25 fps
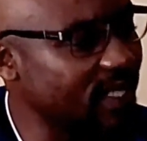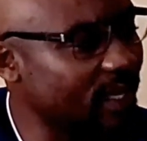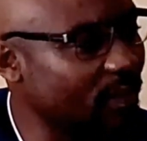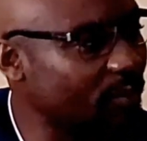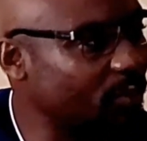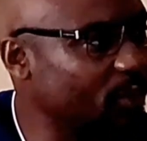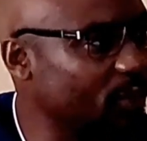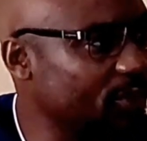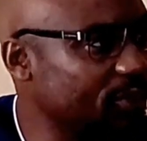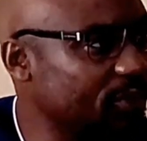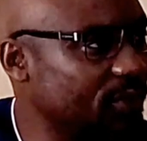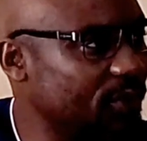
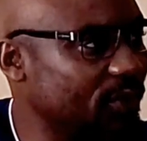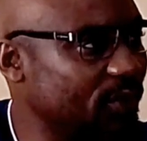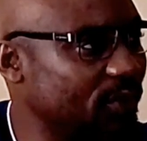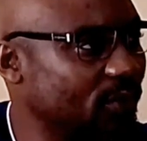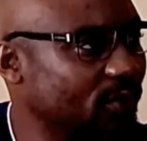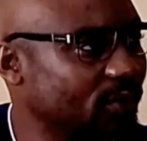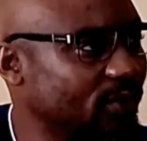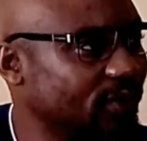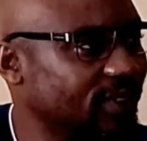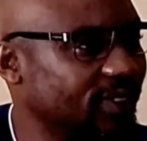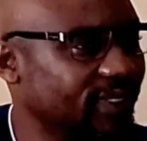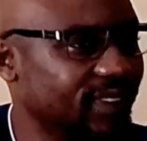support you"?
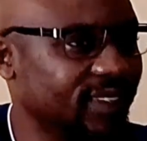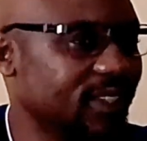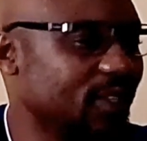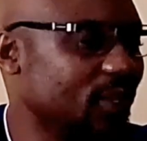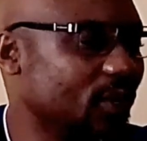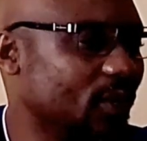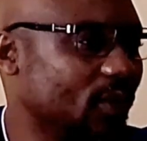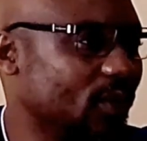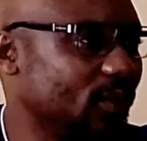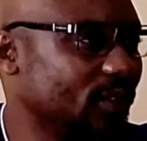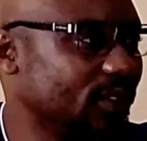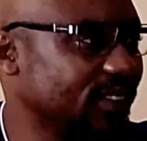
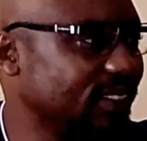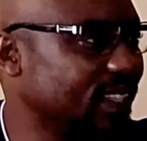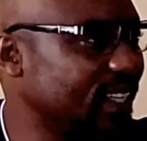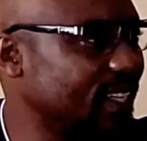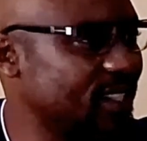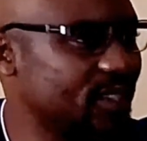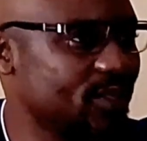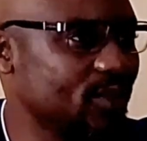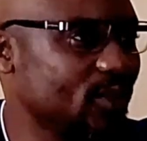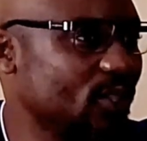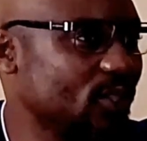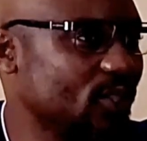No,
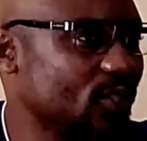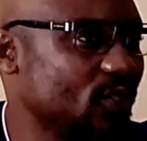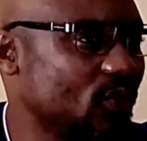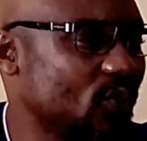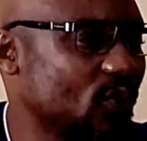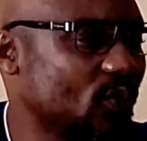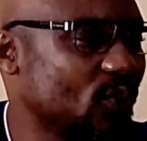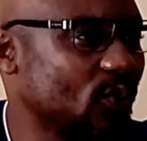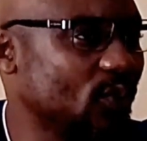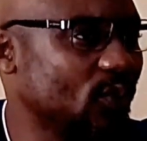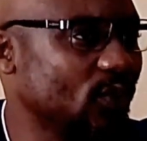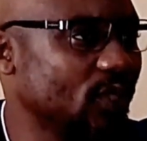that's not
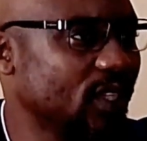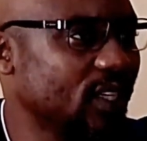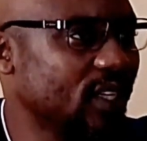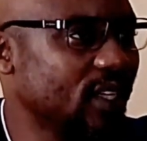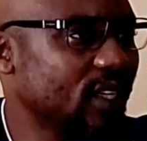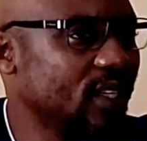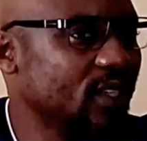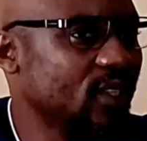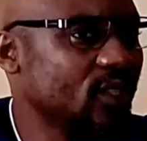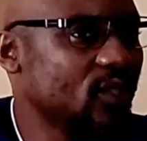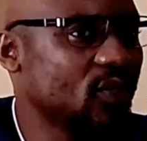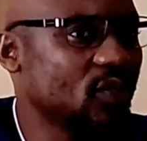true.
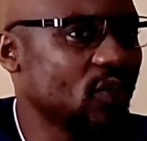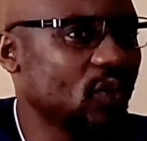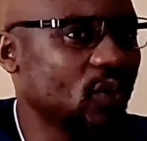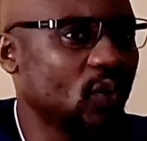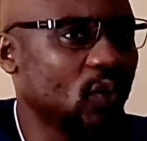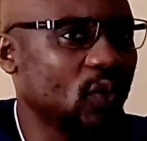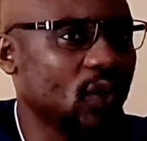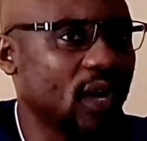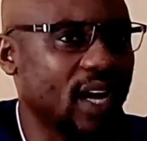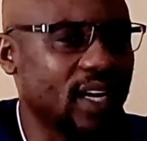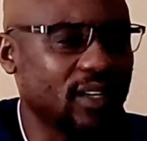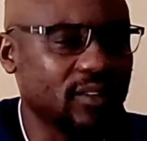
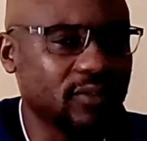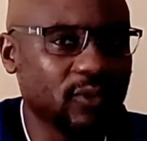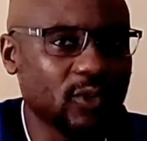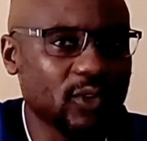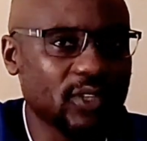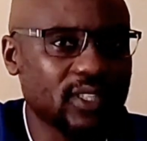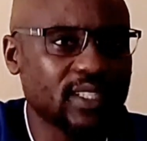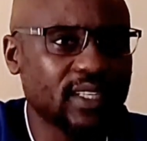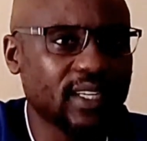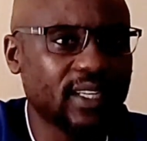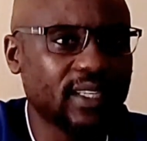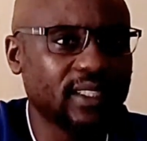So
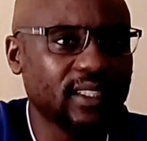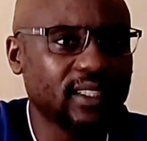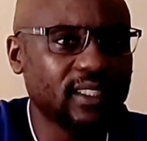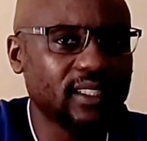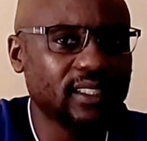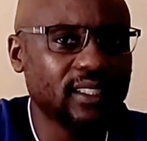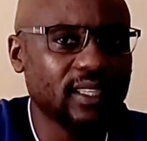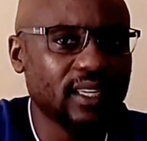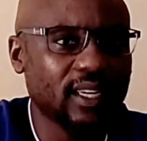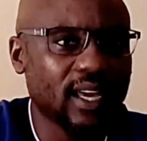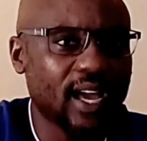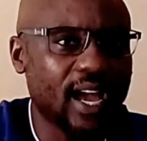
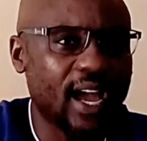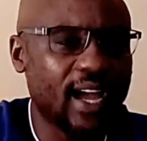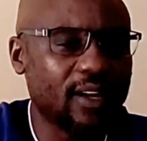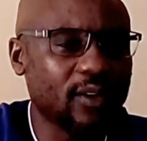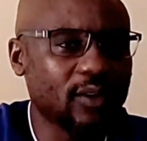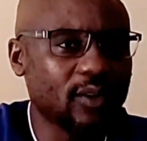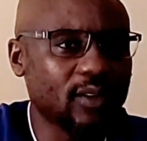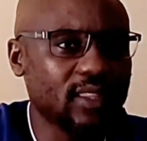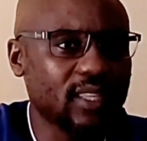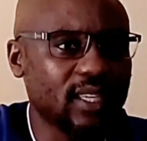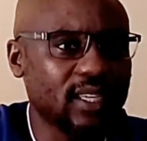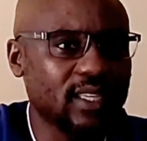unfortunately, I
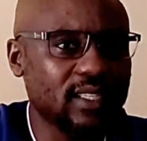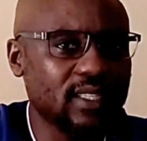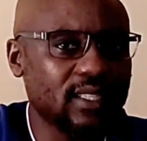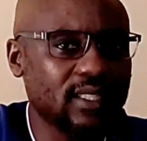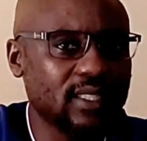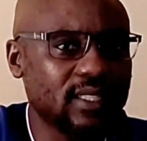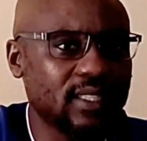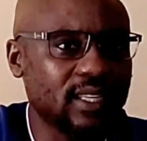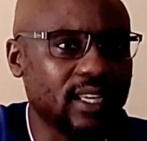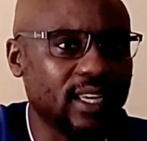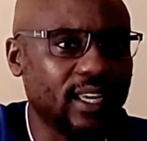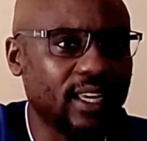know there
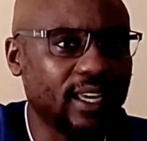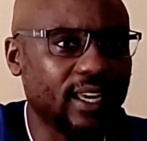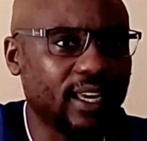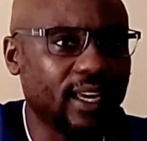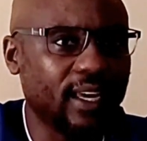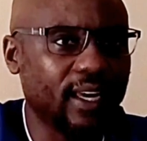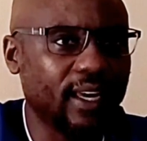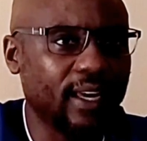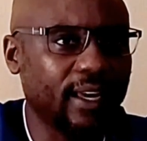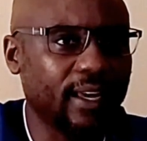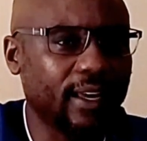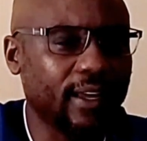is
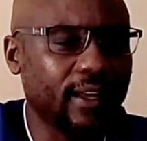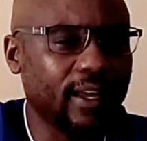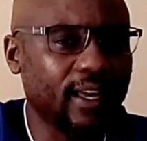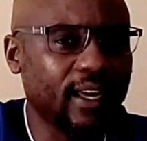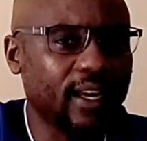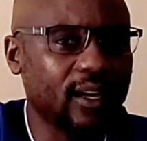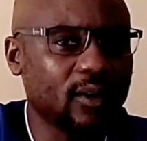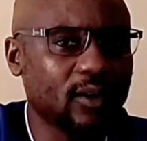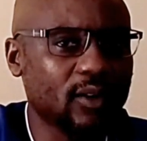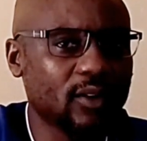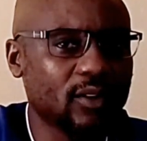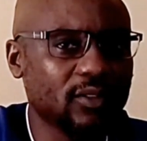
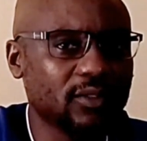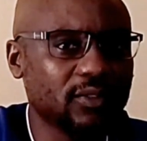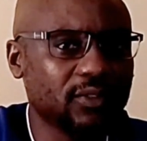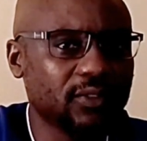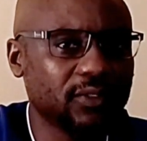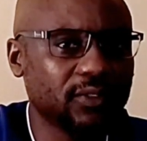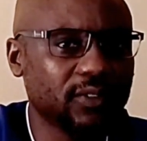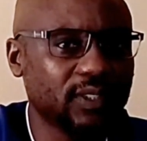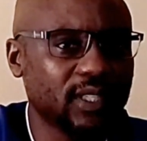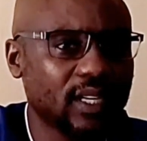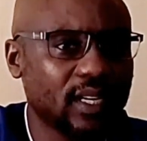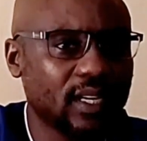a lot of
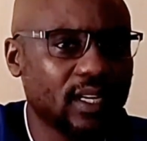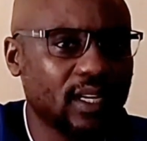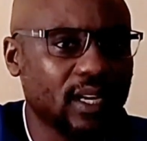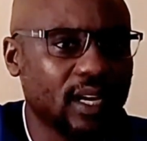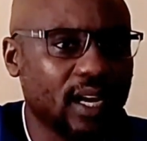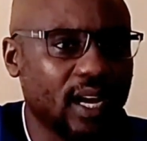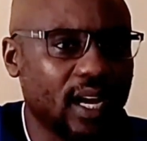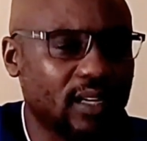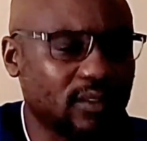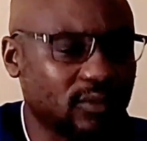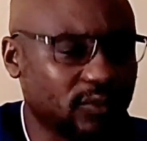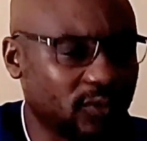
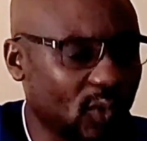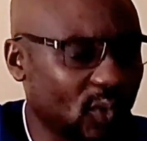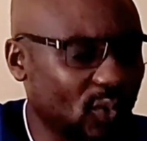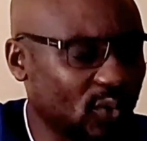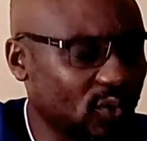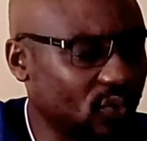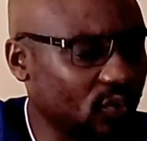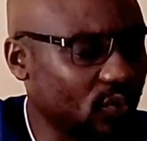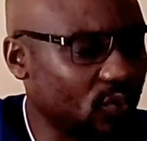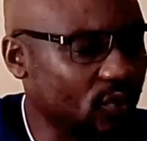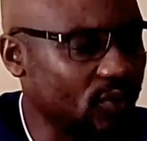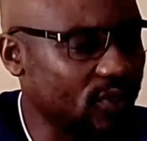
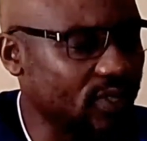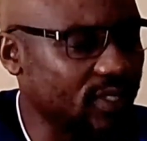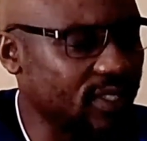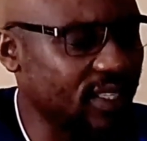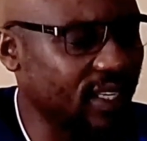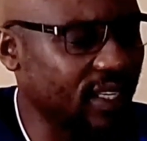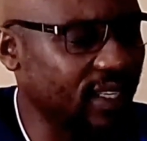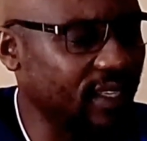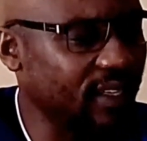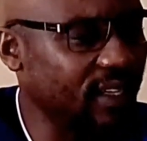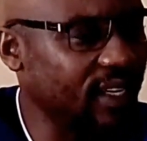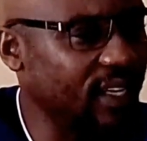unfalsehoods
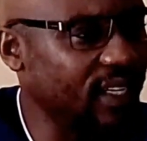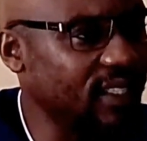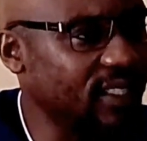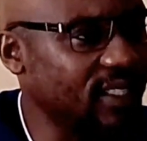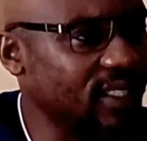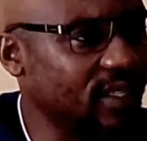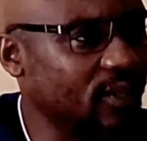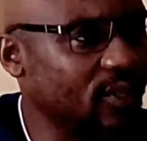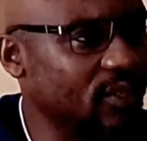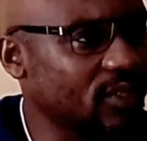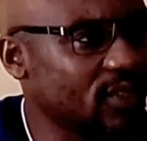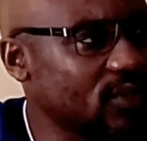
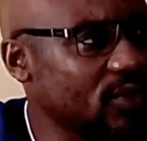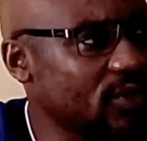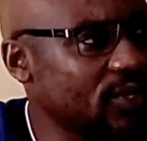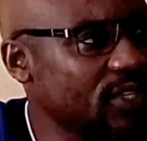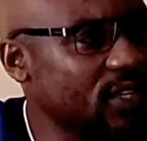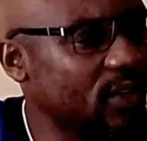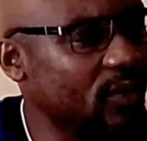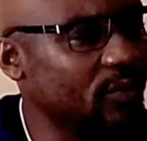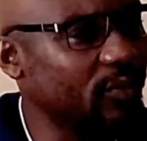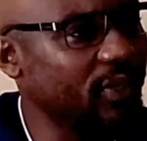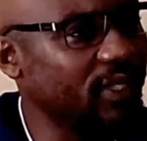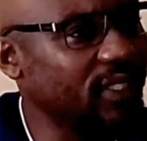circulating on
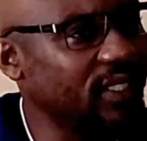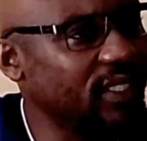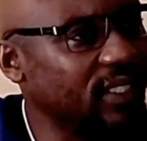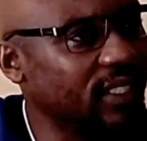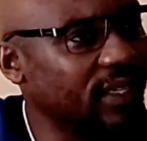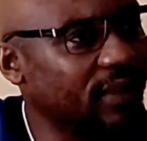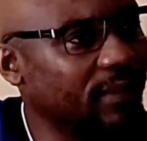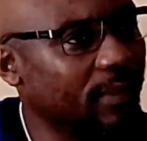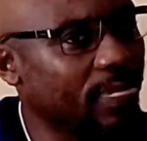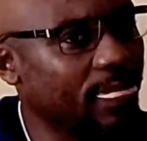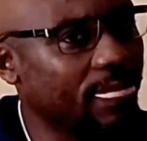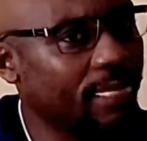social
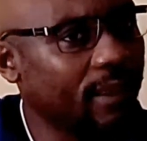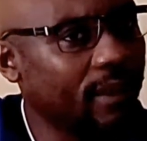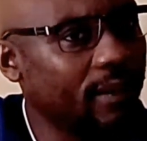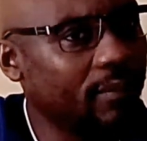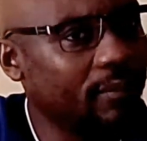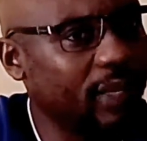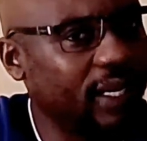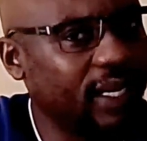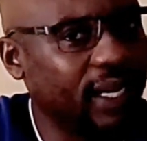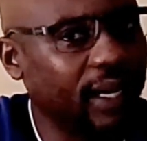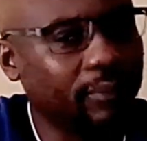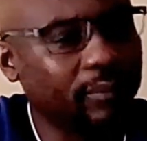media,
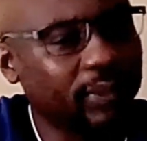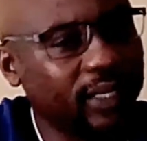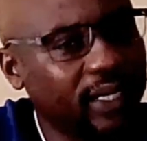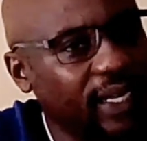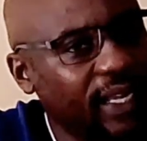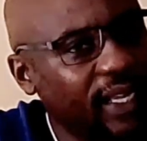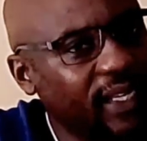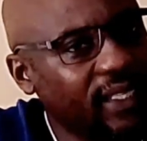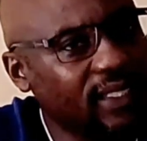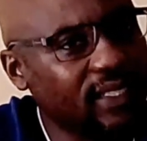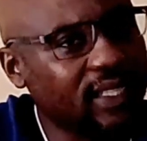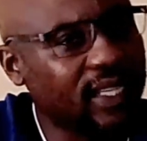but I'm
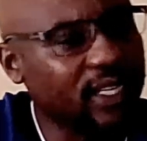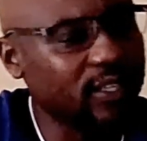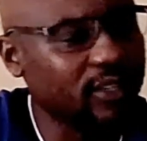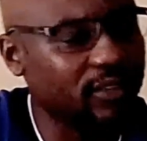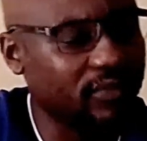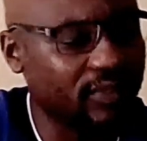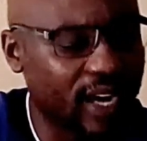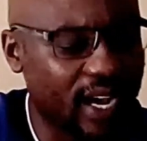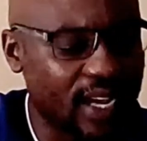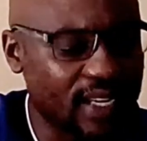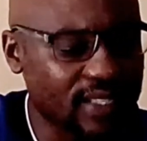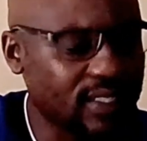glad that
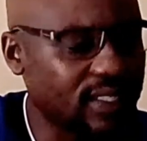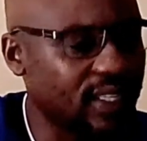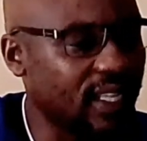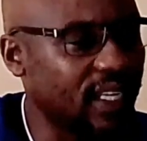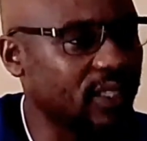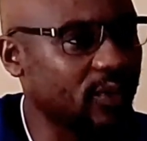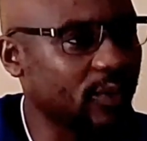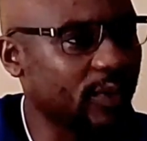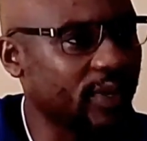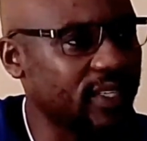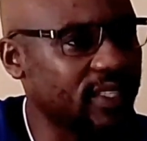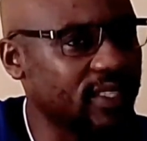you've asked
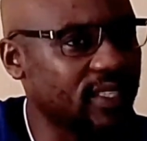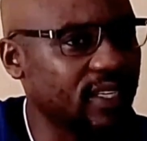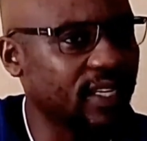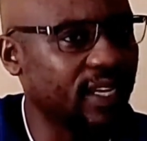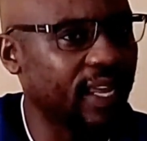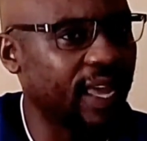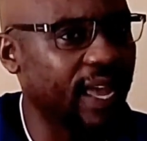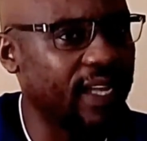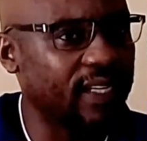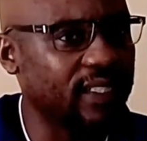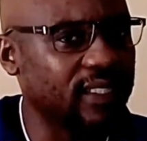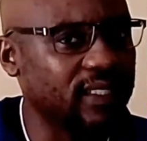that question,
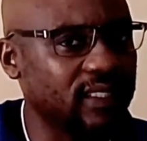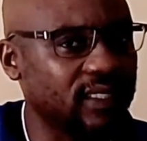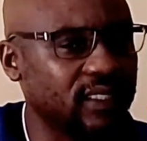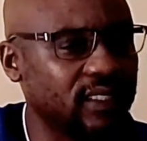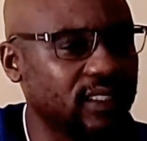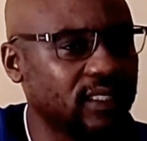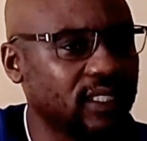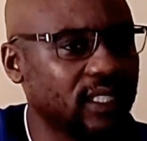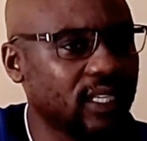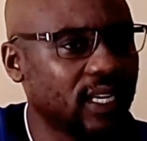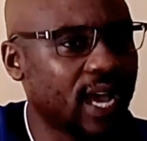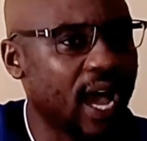and
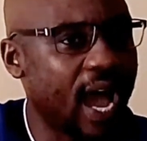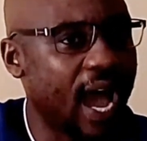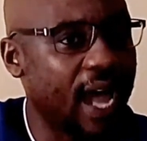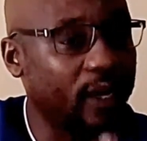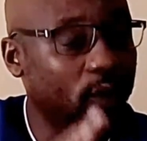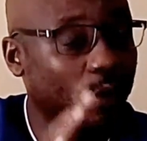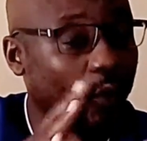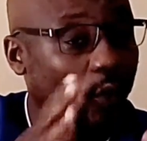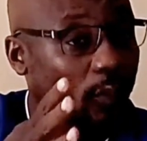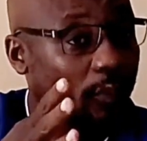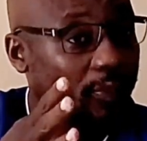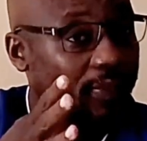I
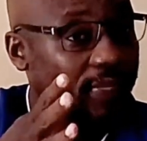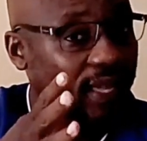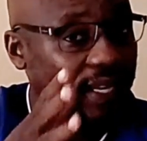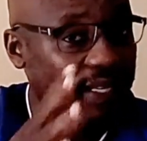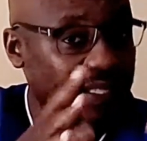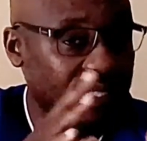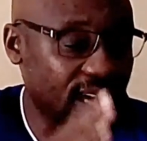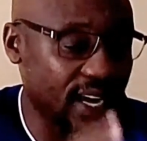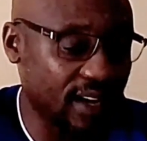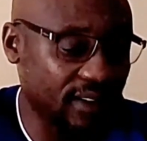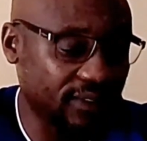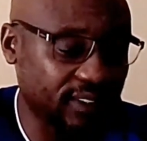hope
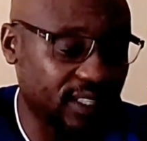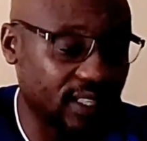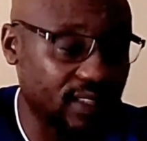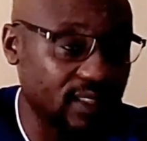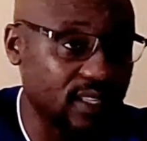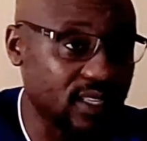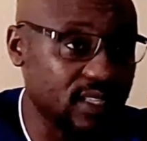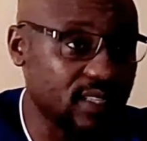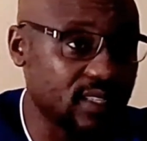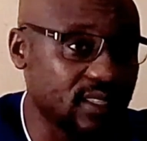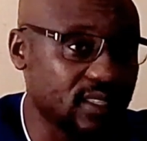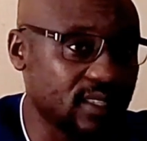that after
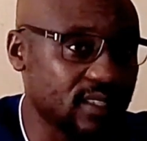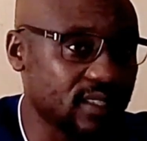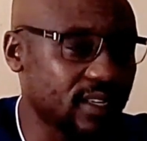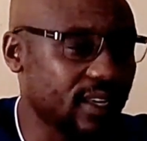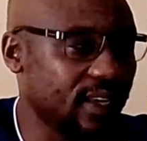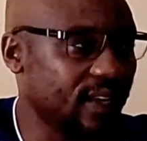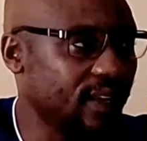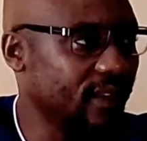this